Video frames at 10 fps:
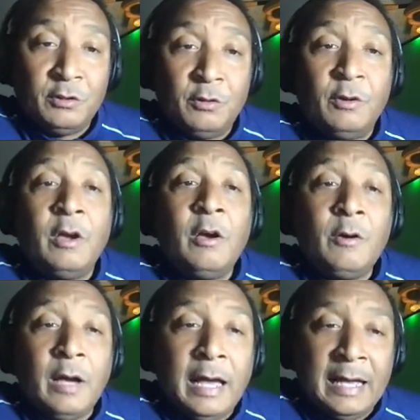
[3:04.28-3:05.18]
to
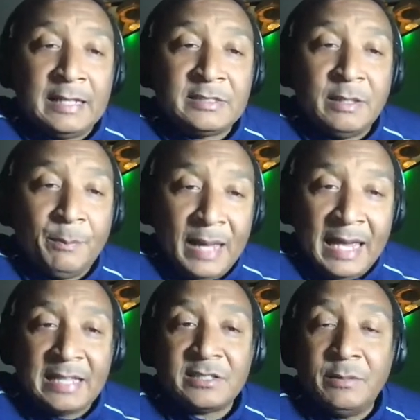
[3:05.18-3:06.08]
as the
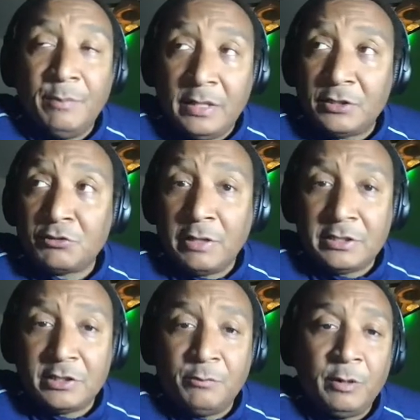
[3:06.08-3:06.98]
past
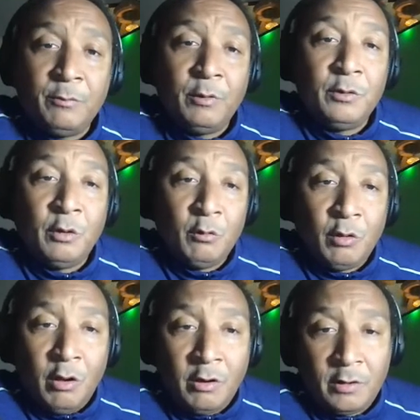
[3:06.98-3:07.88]
administration. We will no
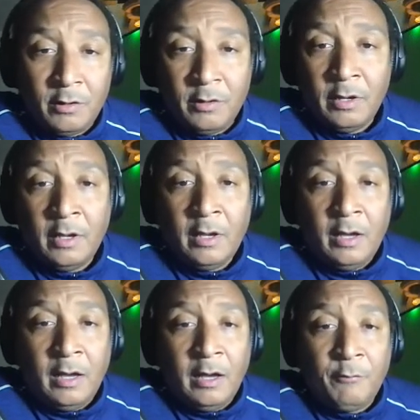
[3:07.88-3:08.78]
longer
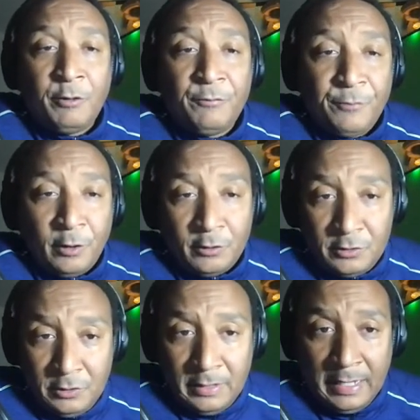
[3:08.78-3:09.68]
refer
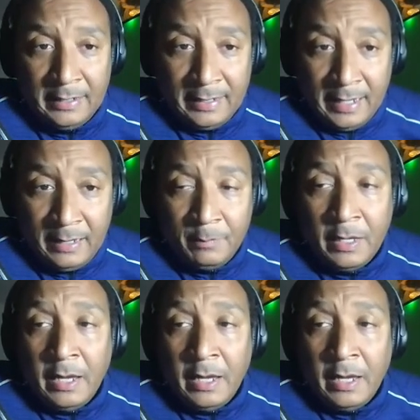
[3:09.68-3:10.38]
to that name.